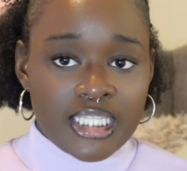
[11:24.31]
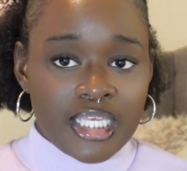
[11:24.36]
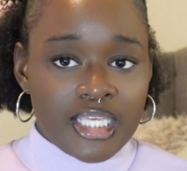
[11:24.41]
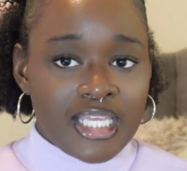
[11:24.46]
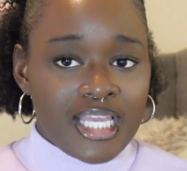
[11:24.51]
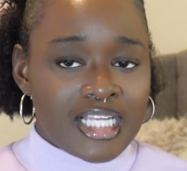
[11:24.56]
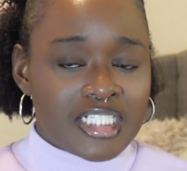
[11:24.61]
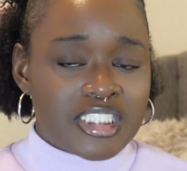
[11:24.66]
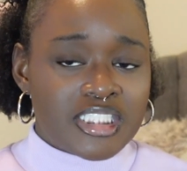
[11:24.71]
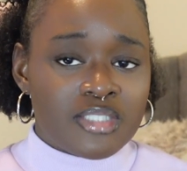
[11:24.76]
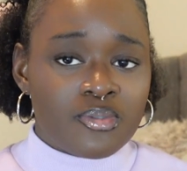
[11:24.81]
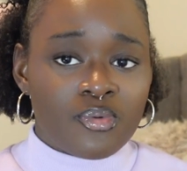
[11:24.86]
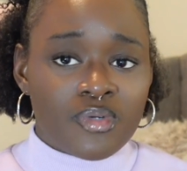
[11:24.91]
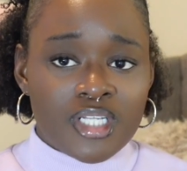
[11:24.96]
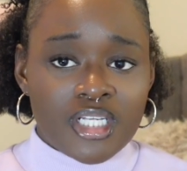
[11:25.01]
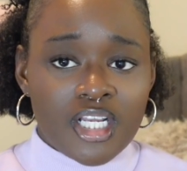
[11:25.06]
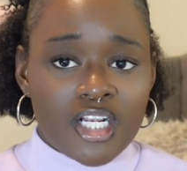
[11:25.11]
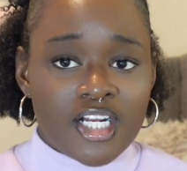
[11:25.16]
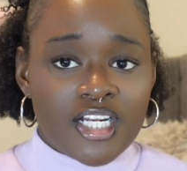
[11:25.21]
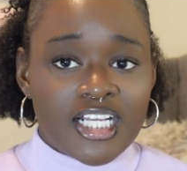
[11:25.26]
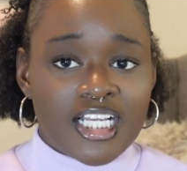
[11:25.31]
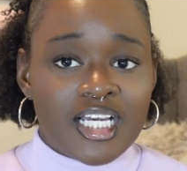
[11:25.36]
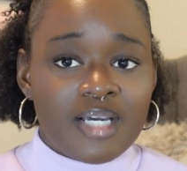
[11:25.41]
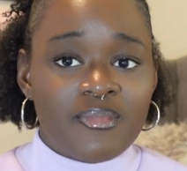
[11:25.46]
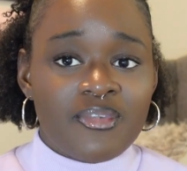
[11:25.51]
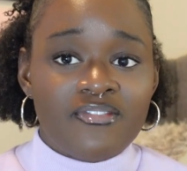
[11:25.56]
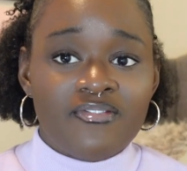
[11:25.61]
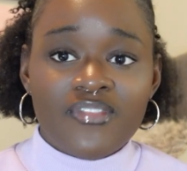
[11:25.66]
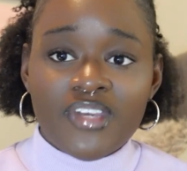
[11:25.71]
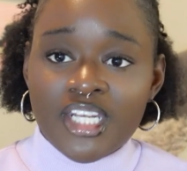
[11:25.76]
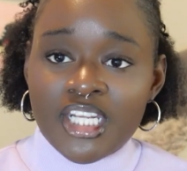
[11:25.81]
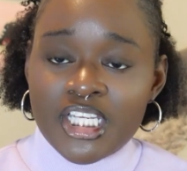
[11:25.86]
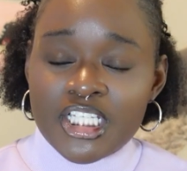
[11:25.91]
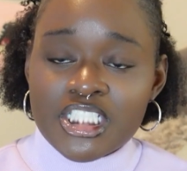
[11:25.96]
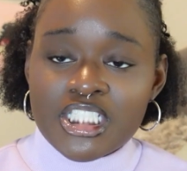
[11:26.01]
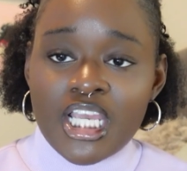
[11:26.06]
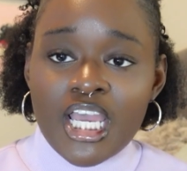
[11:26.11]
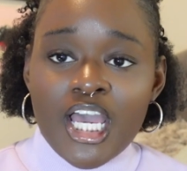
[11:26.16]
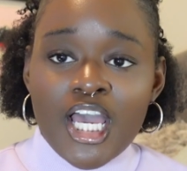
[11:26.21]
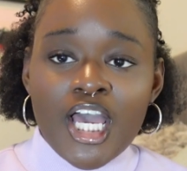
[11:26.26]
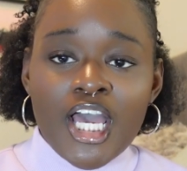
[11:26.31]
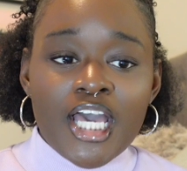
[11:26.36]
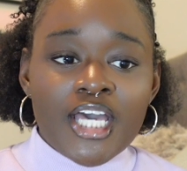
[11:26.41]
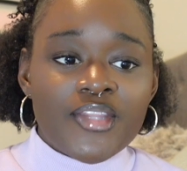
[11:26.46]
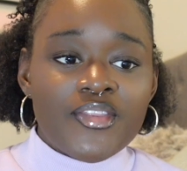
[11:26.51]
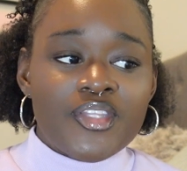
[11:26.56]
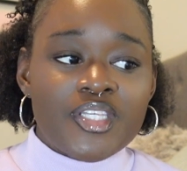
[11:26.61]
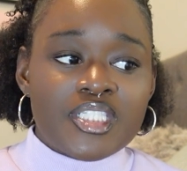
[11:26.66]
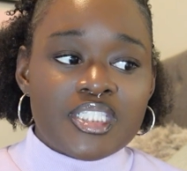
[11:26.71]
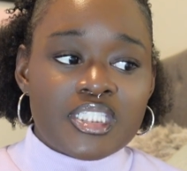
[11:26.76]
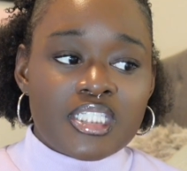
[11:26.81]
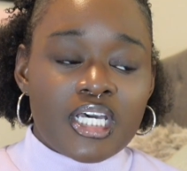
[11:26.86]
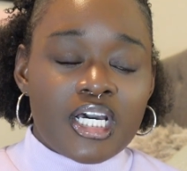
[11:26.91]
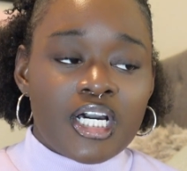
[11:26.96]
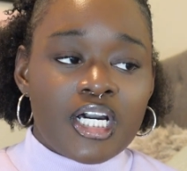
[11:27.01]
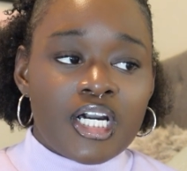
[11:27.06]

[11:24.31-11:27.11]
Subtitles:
They actually want her to come and finish this